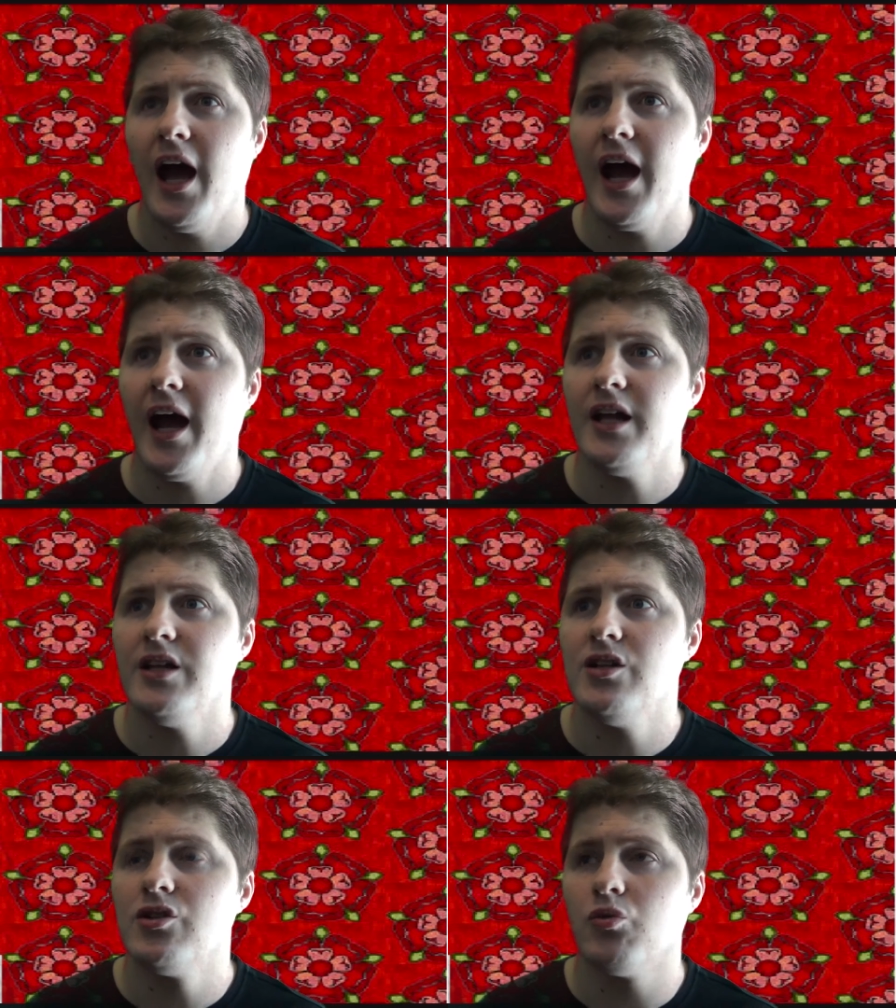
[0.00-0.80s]

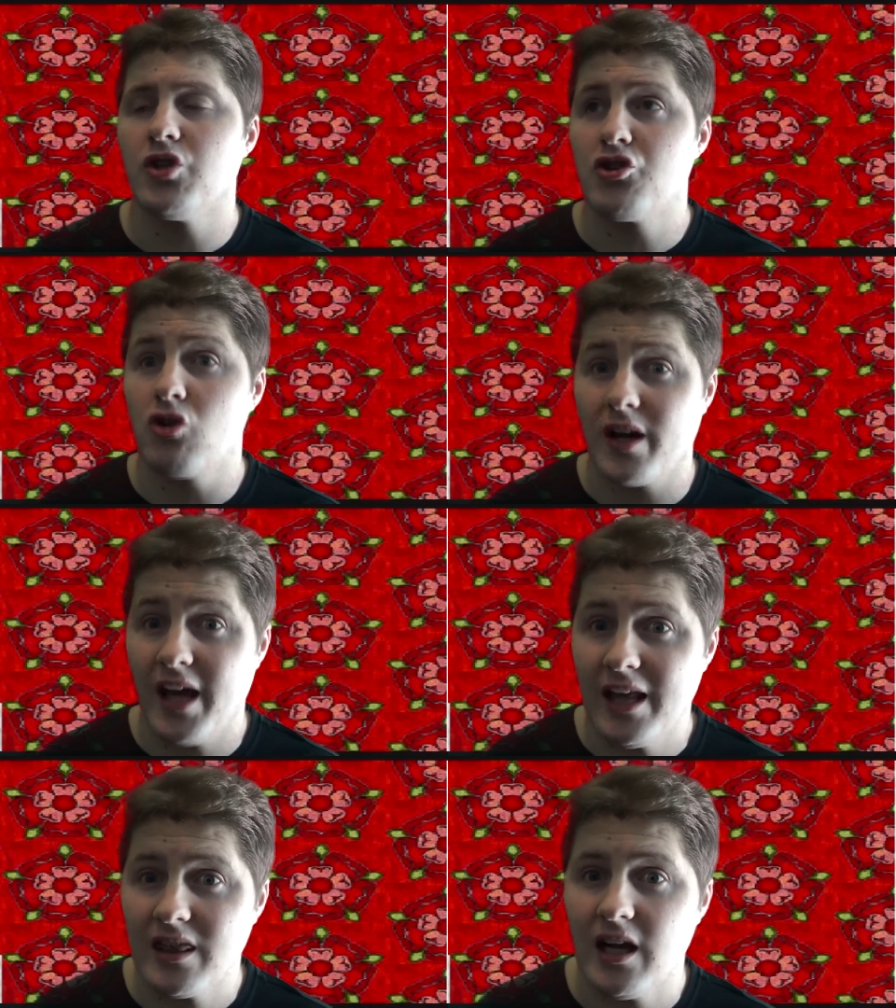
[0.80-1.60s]
and was a strong
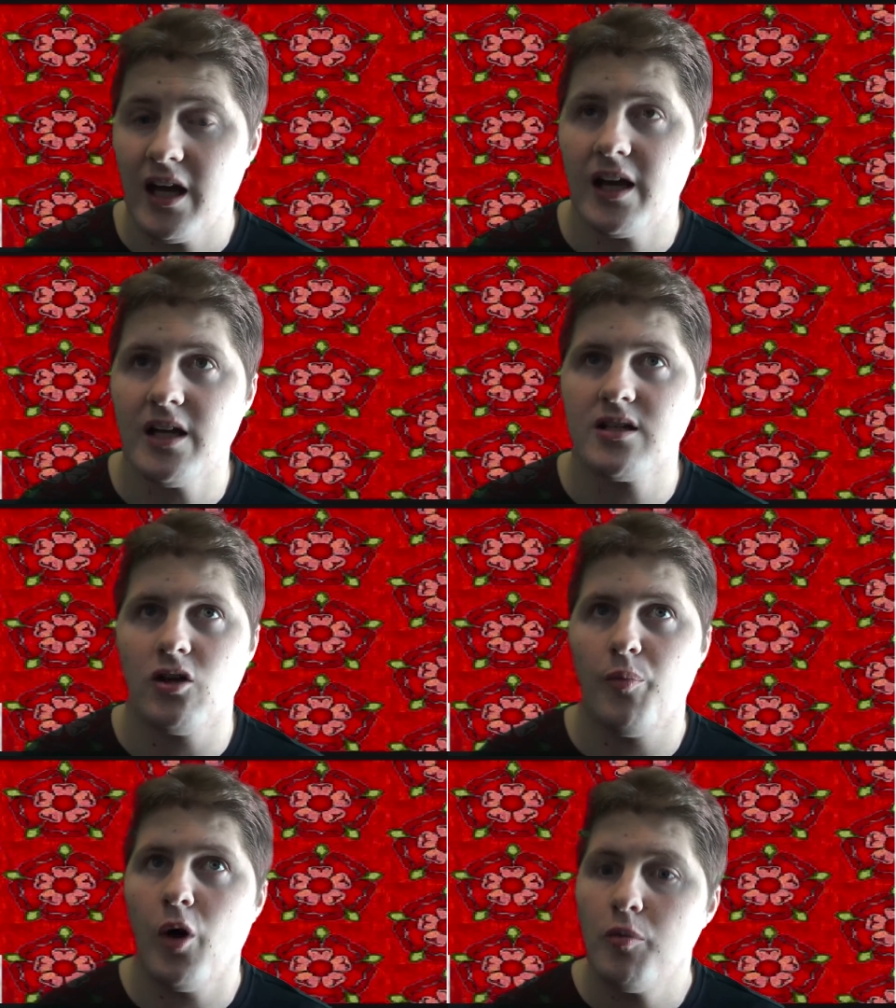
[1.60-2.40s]
Catholic, and so
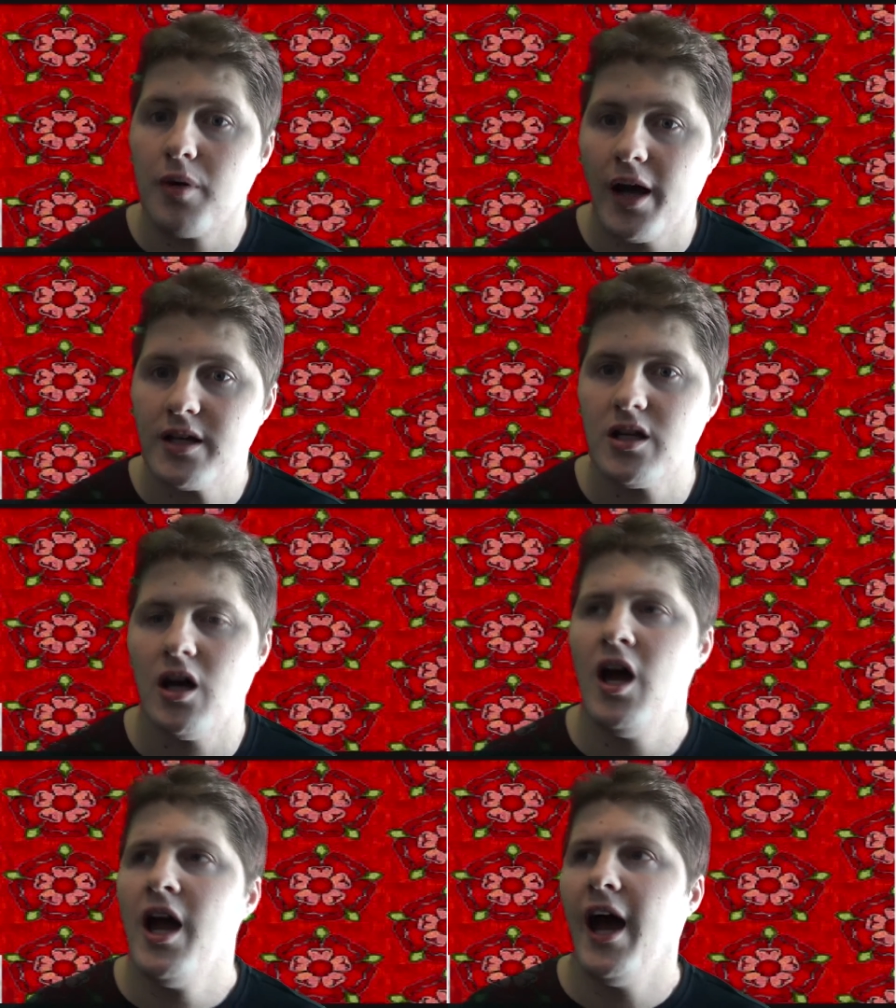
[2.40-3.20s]
the Pope liked
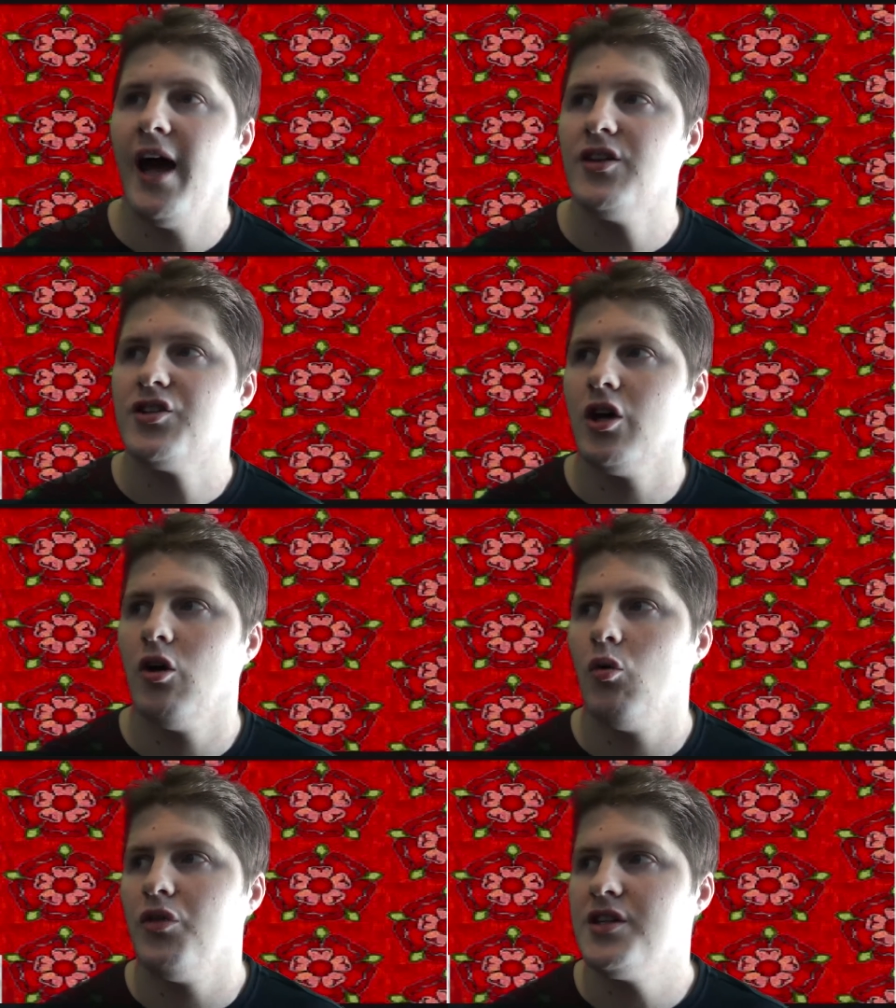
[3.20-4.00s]
her, and
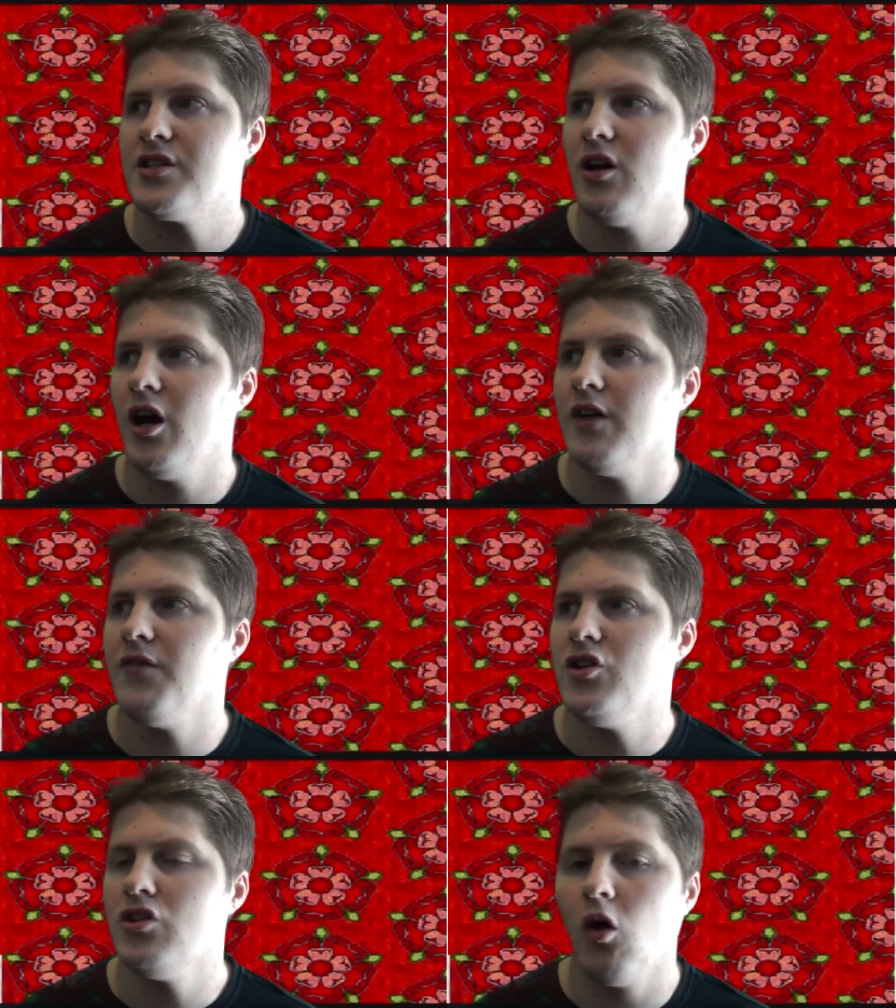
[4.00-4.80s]
so this kind
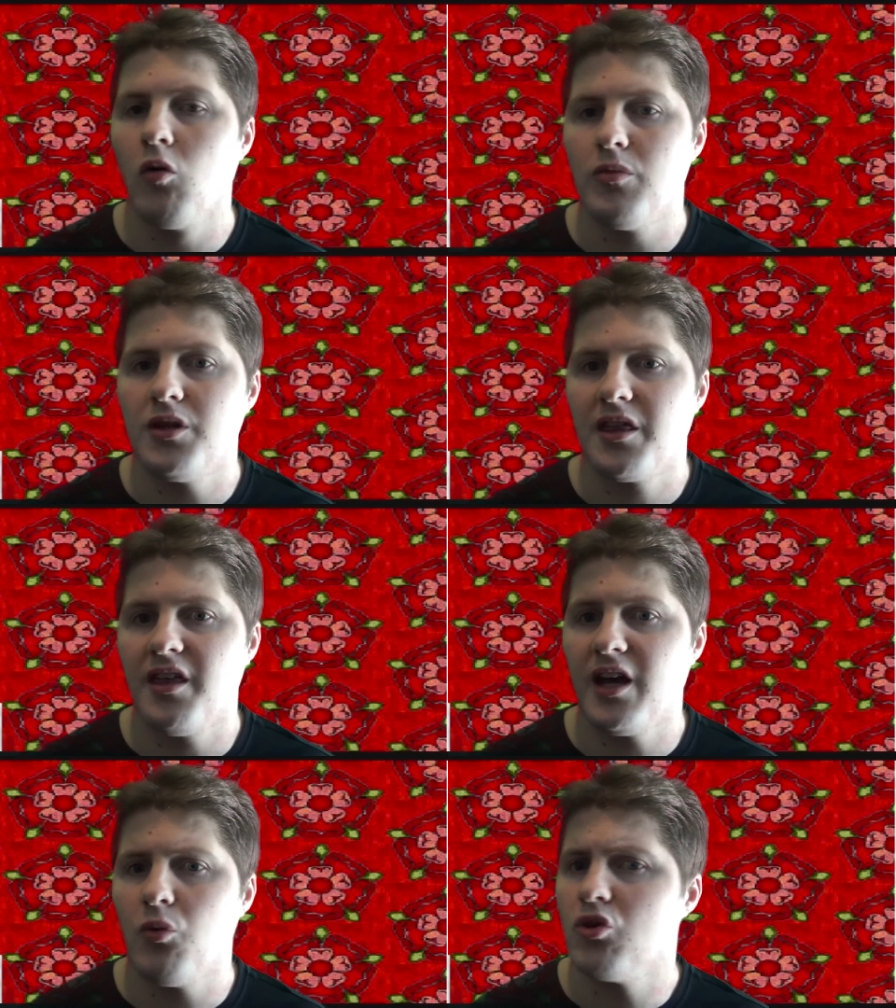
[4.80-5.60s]
of annulment
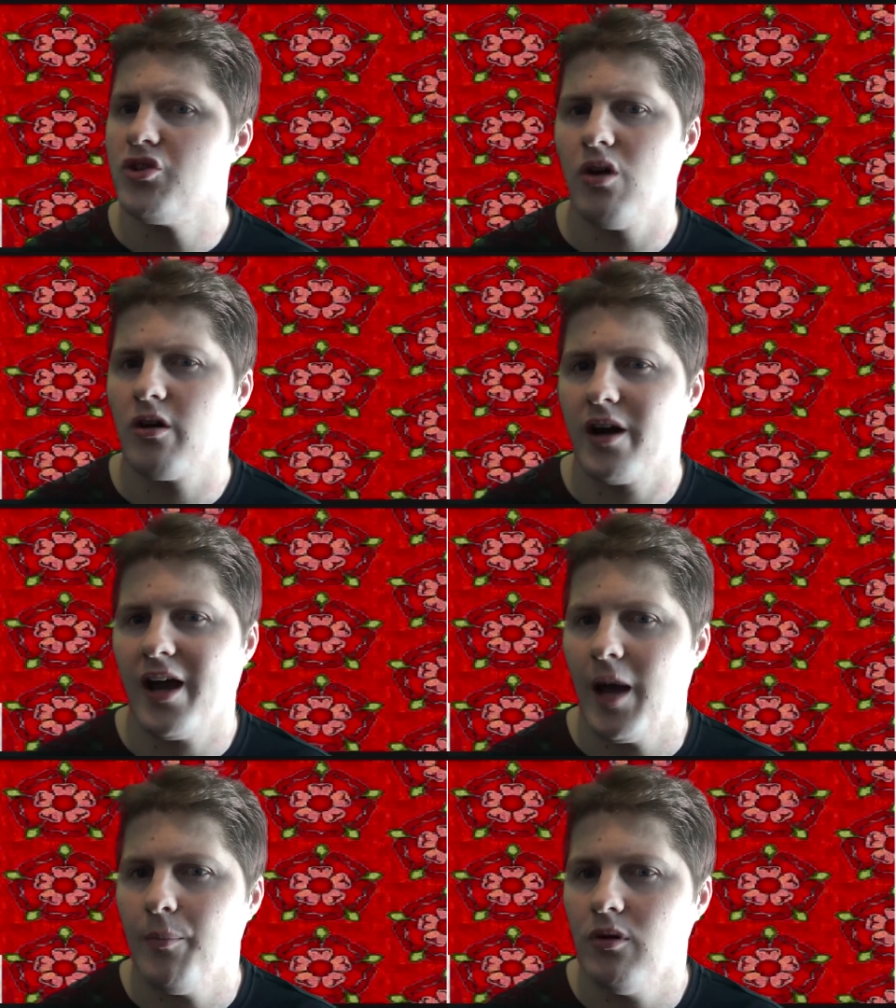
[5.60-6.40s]
thing was not going
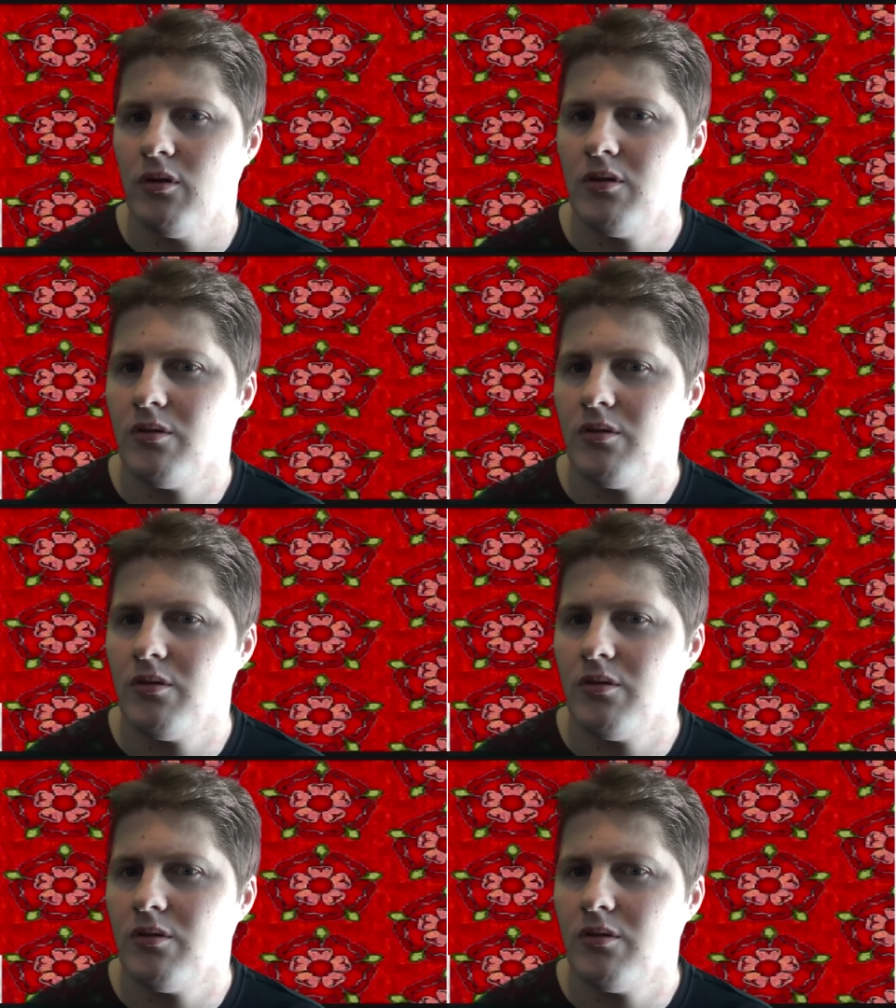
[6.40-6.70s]
to happen.